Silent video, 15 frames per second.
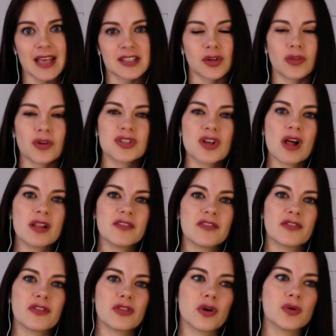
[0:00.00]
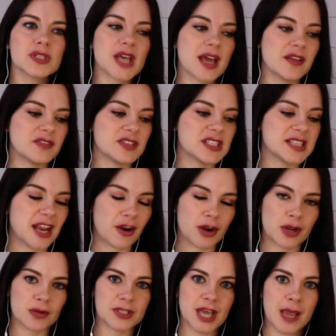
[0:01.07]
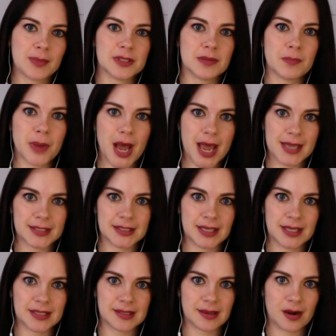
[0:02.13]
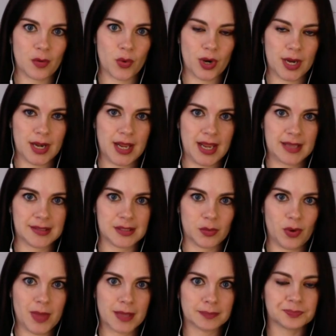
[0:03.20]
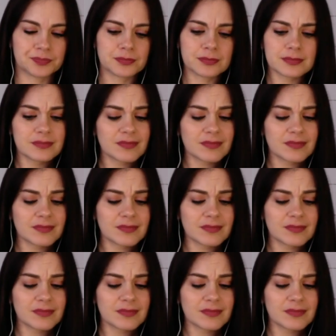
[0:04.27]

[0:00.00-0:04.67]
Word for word: So there's all of those kind of stereotypes and biases that are working against women.